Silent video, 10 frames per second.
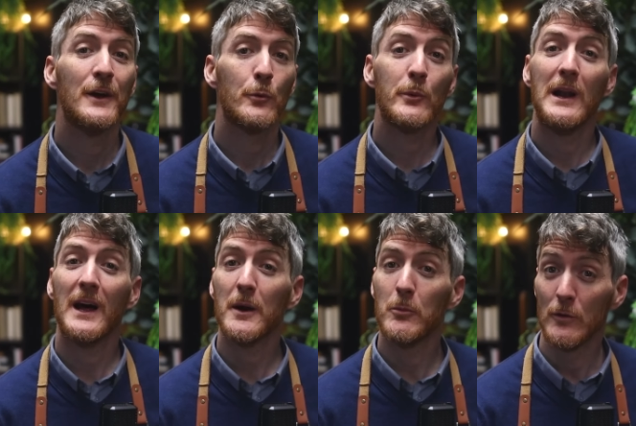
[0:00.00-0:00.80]

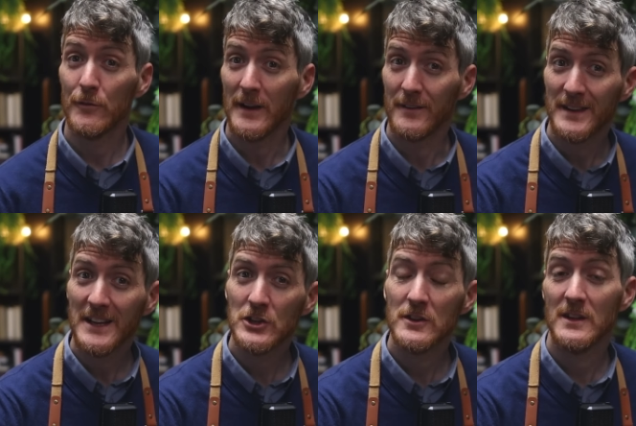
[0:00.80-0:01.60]
reliable
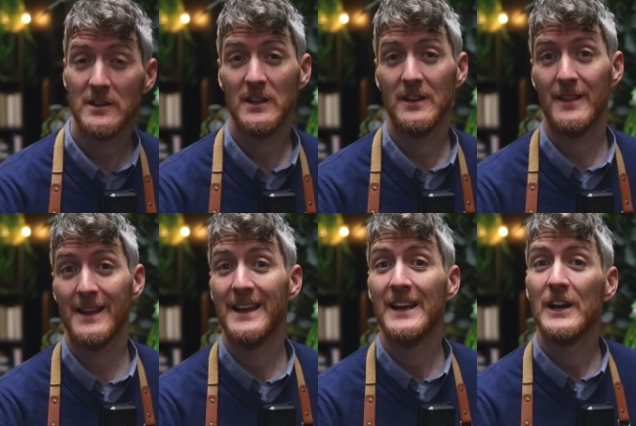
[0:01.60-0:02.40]
foundation that you can
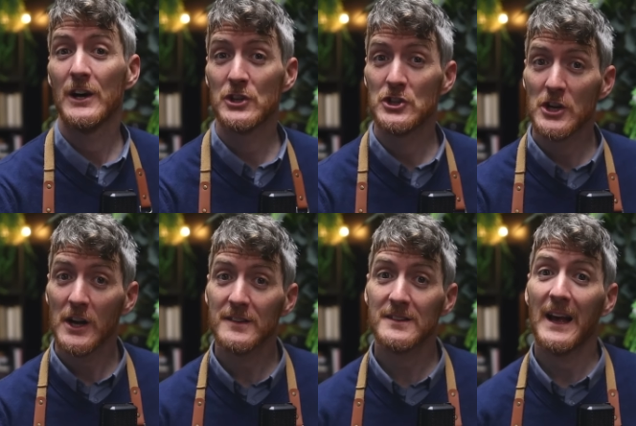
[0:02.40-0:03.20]
then
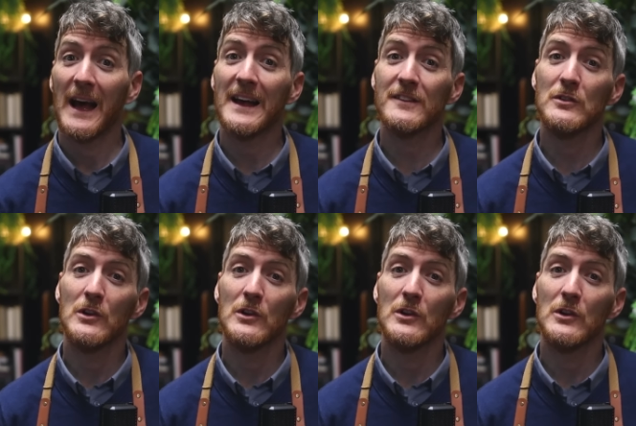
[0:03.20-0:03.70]
adjust as you